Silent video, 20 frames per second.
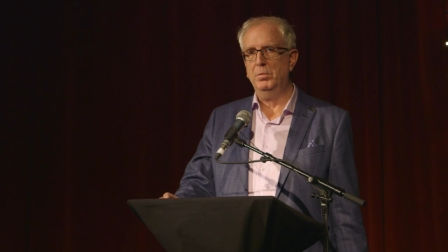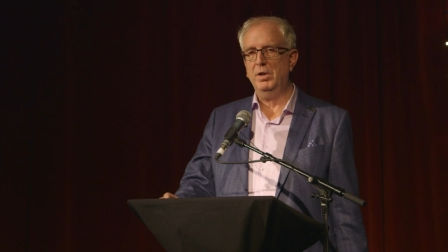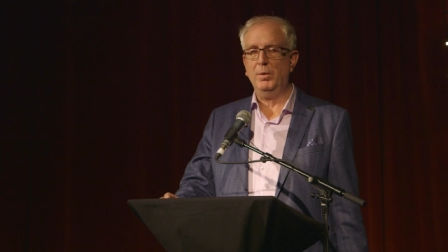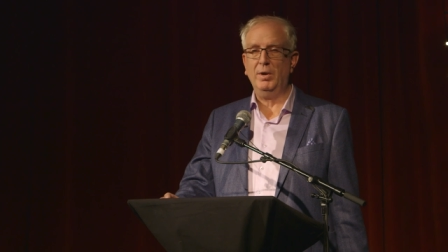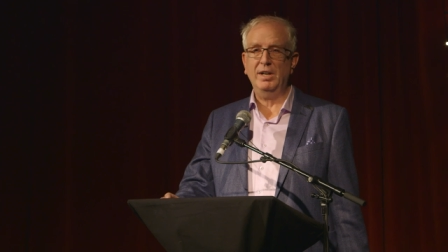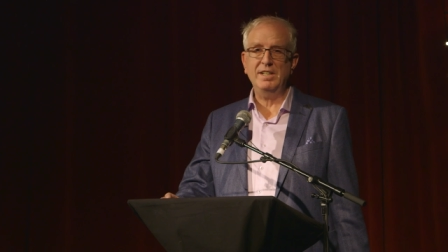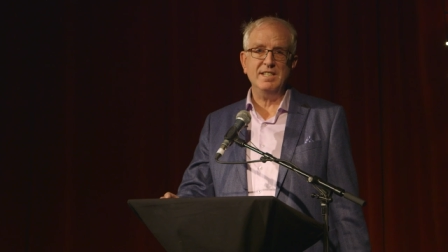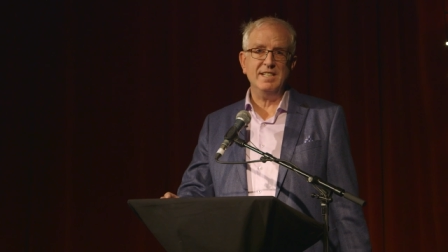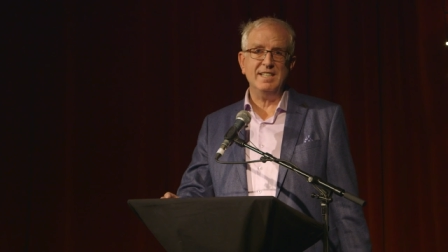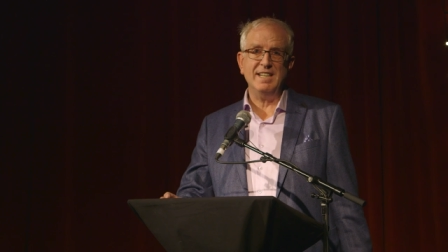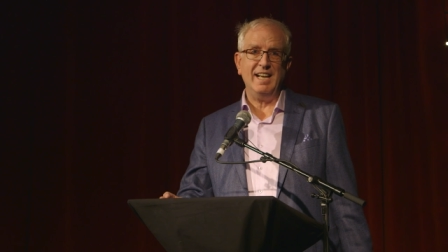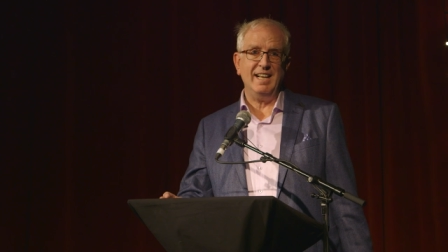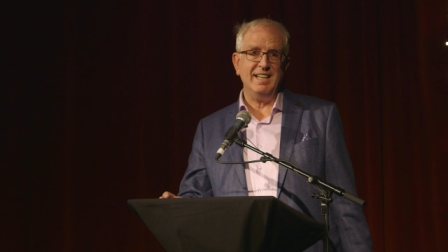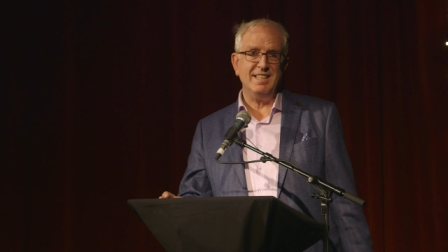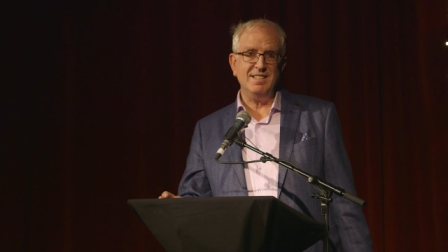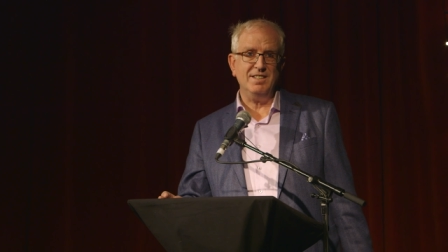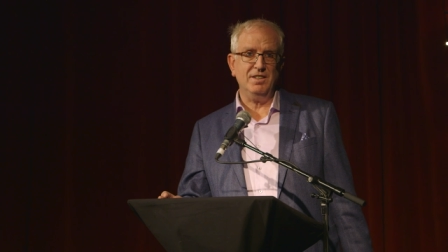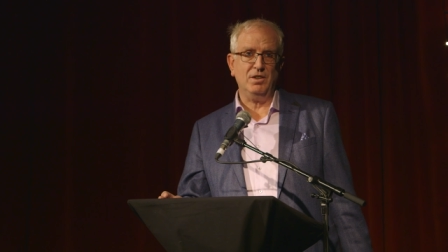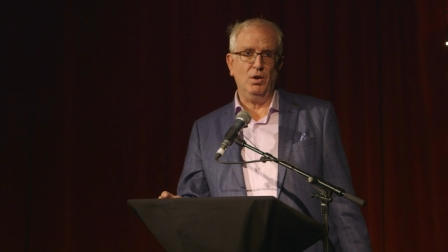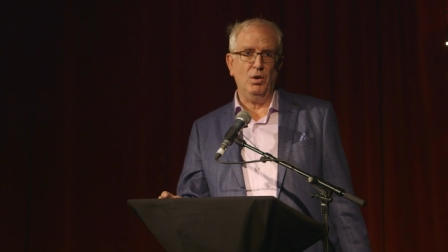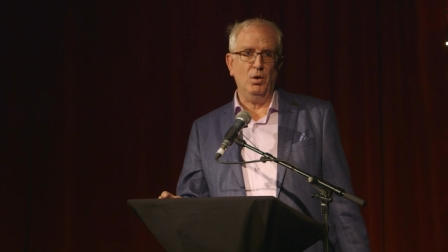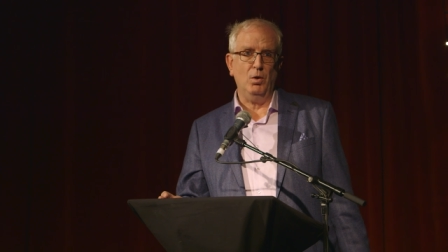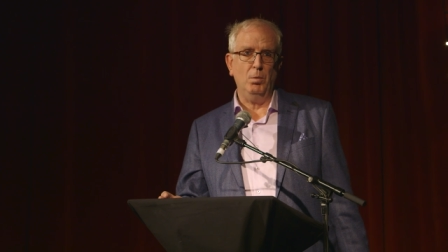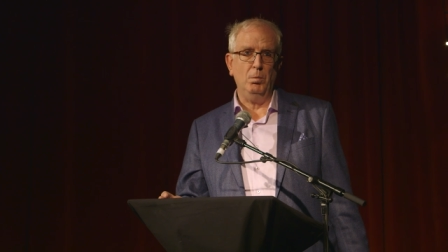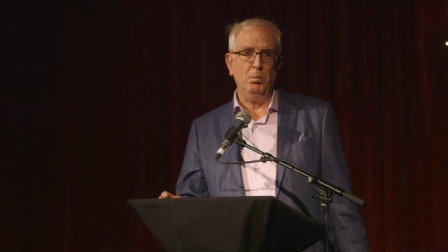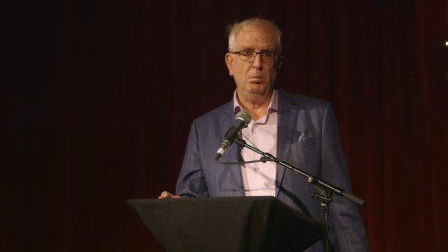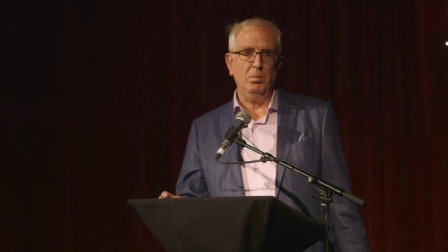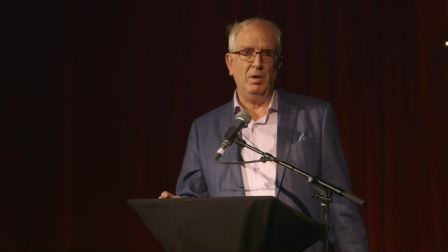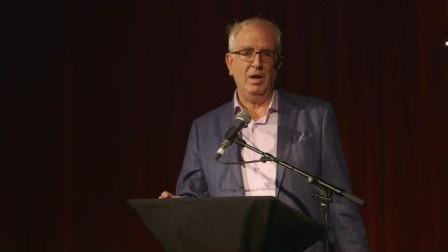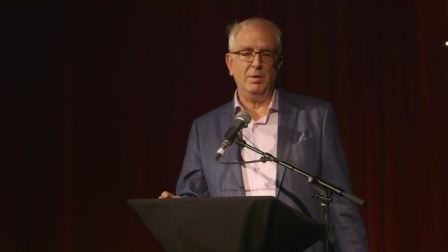Now, I didn't ask to go
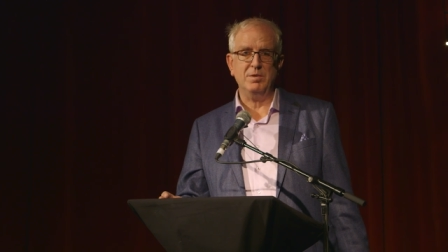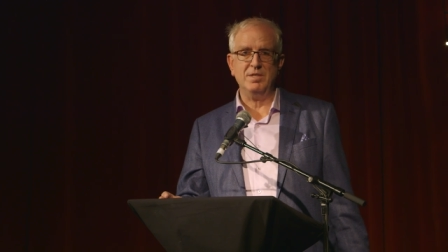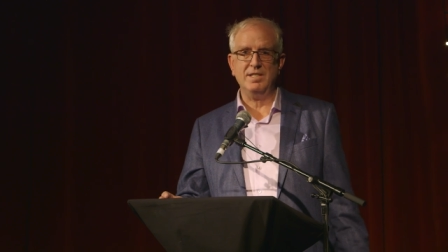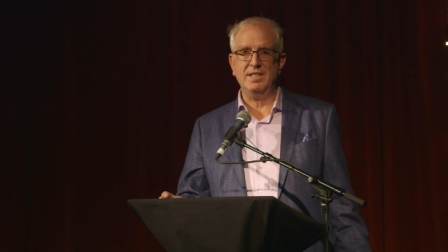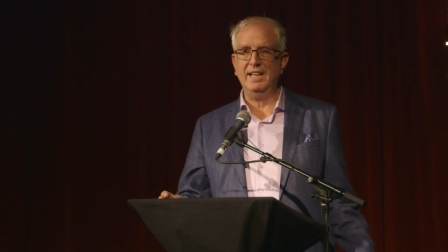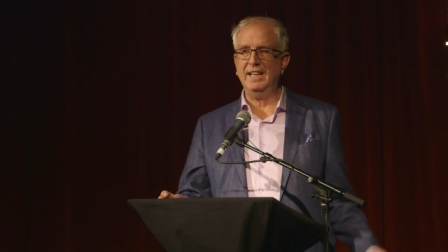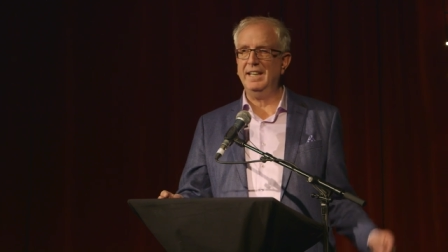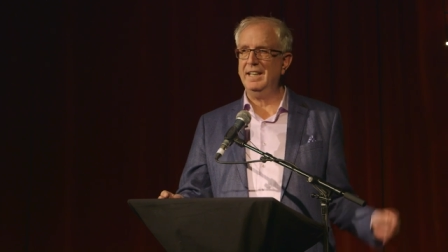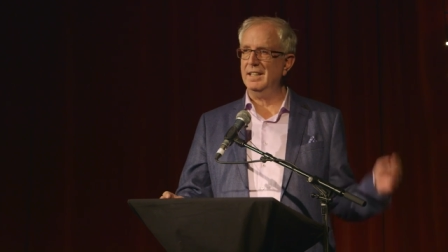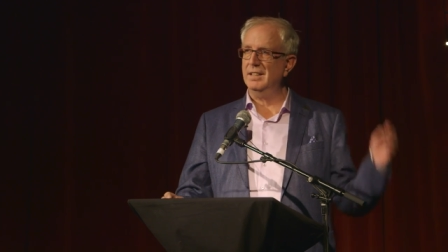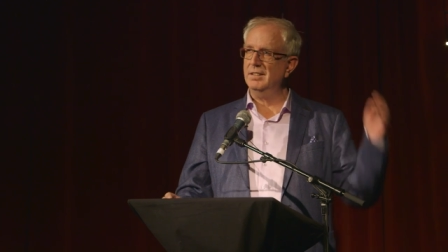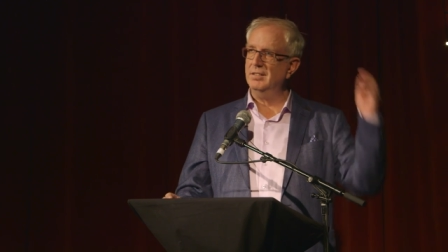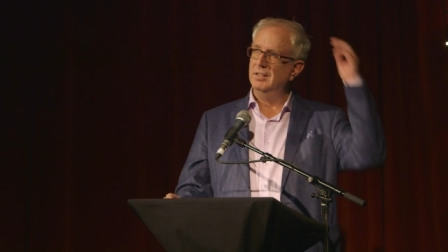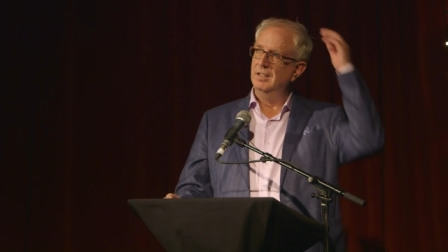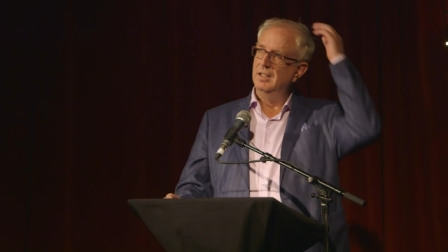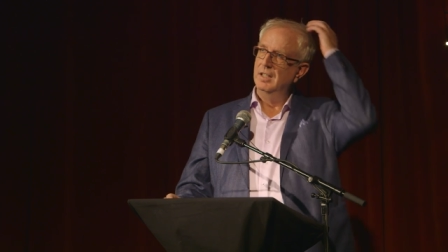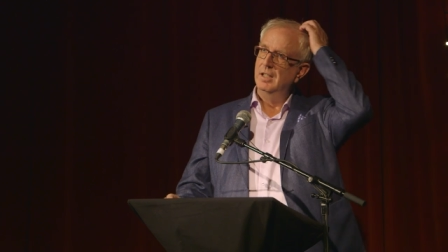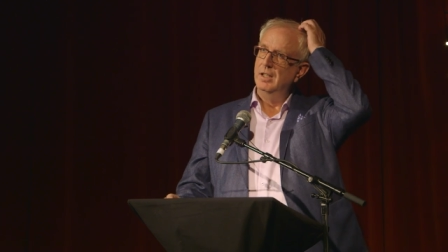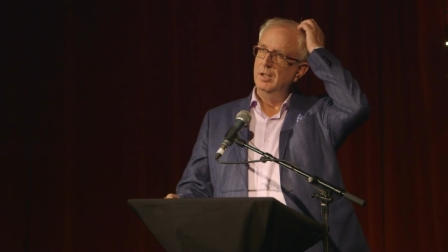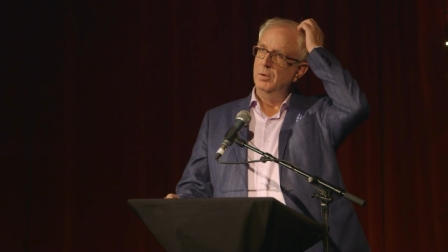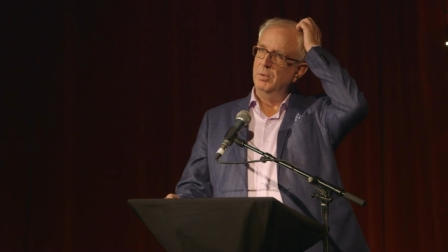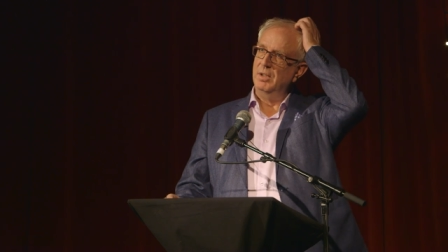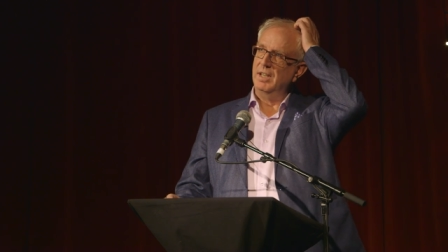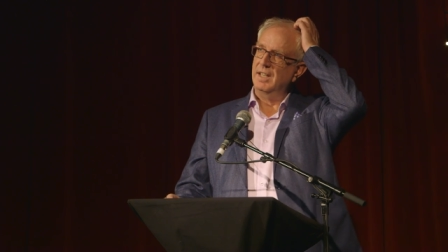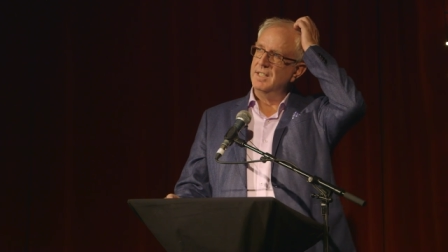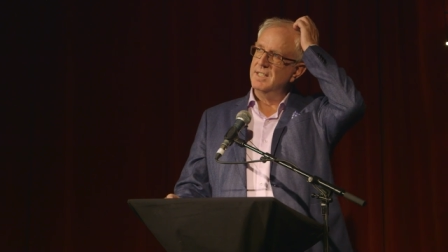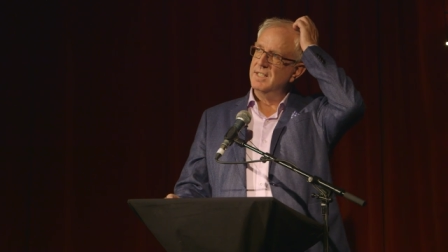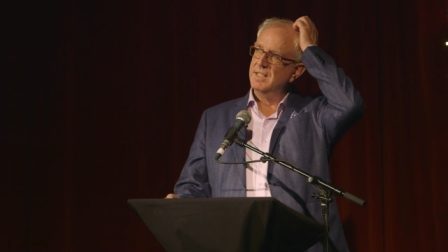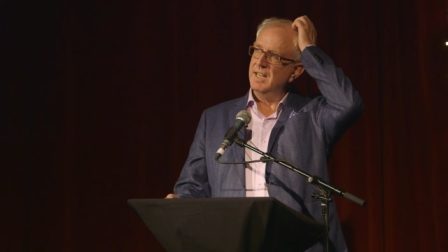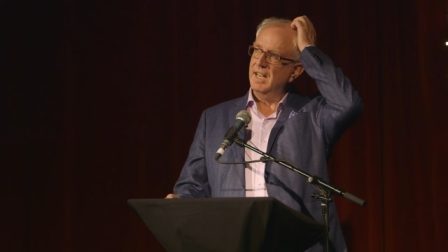home. I was thinking, will
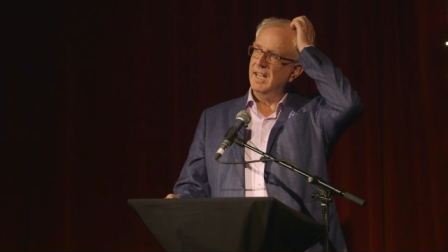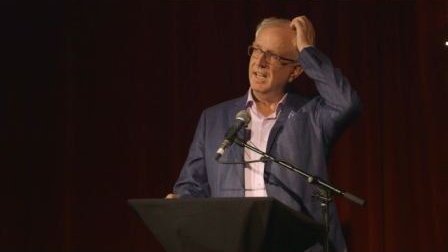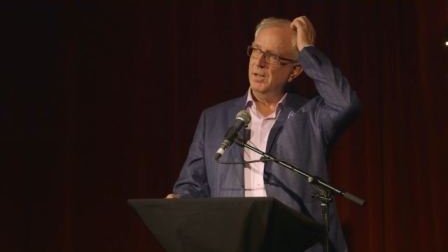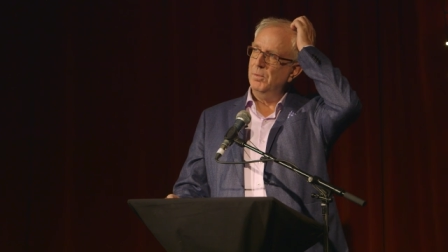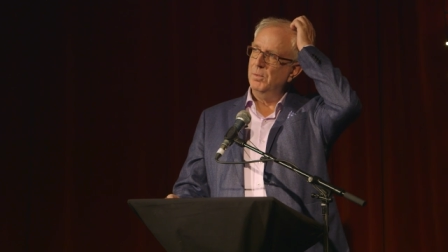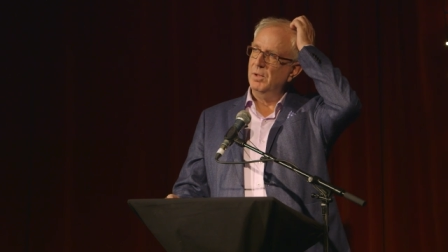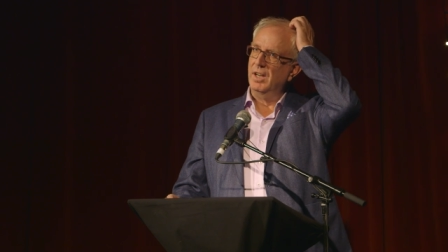I stay?